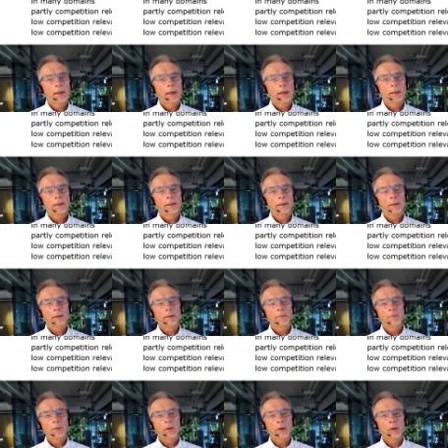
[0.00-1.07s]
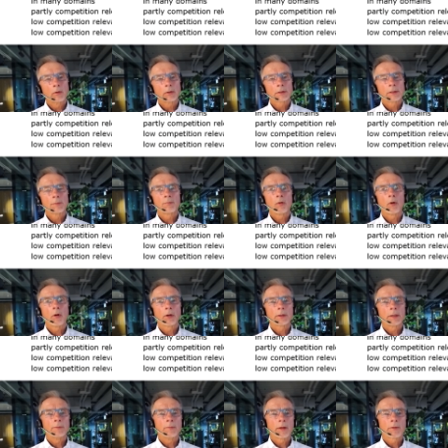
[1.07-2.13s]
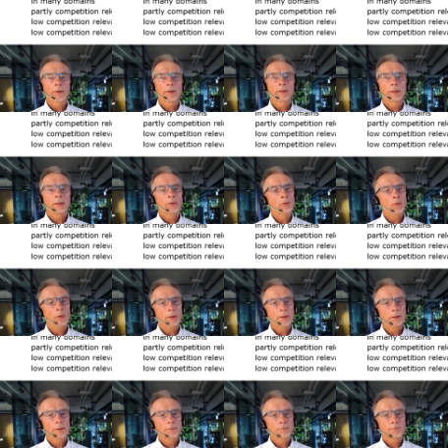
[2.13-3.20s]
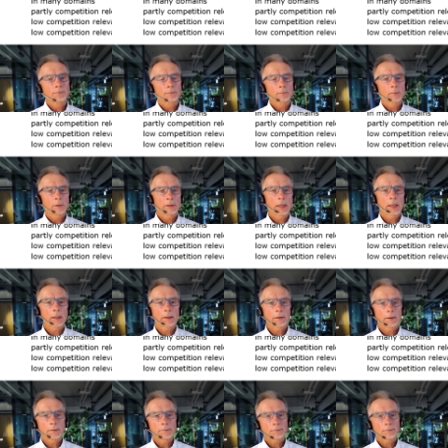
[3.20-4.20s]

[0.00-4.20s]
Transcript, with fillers: and uh, good support in methods and tools. Second,